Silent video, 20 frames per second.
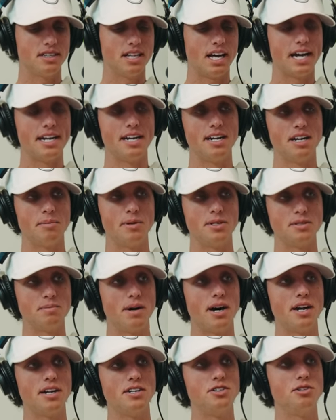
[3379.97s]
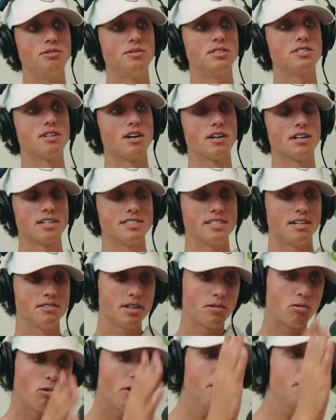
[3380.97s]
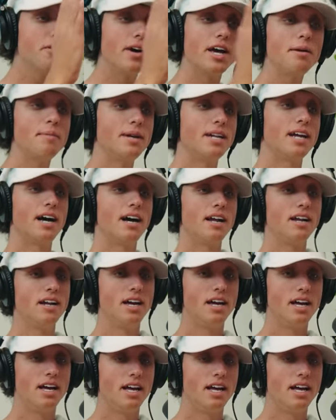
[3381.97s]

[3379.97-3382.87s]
lining up his body to his target because I was like, "What are you aiming at?"